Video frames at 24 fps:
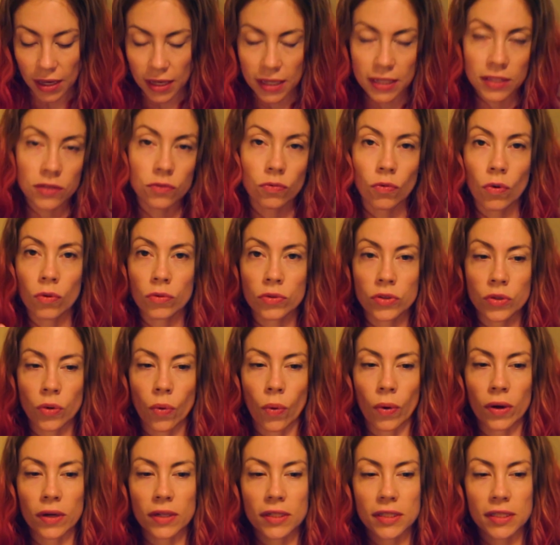is rose
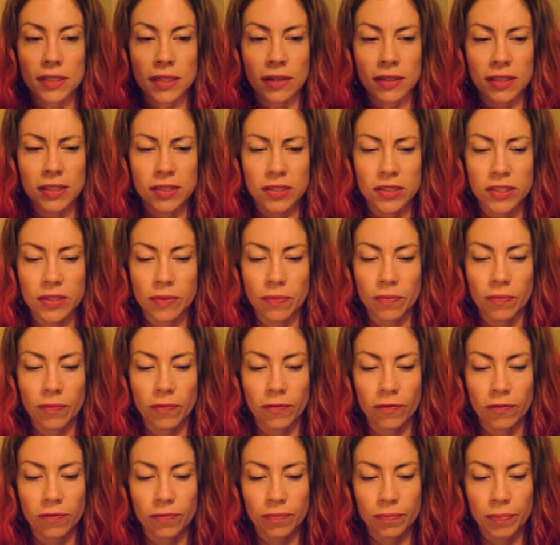quartz. Now these are some
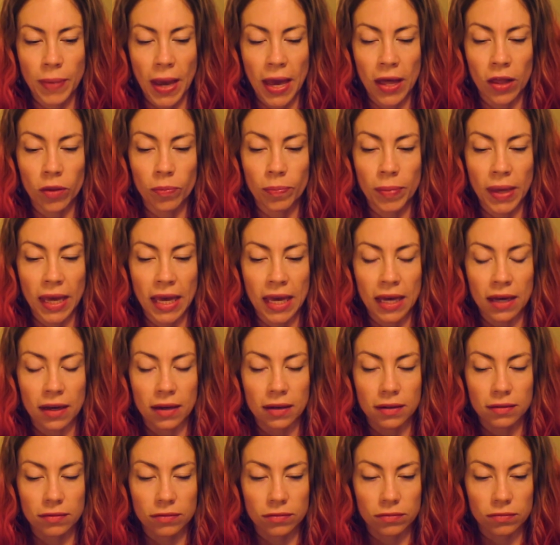pale pink
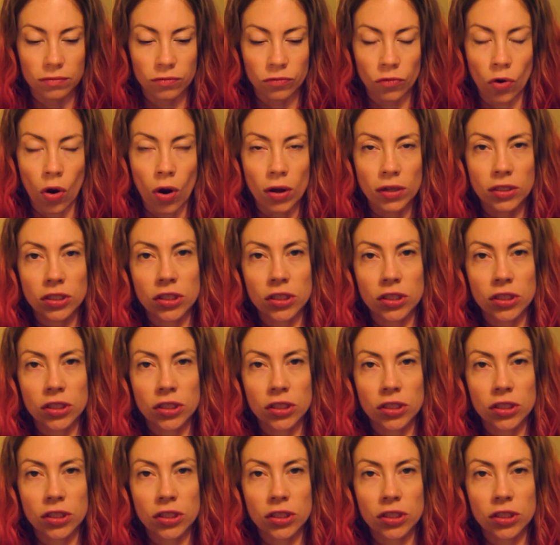raw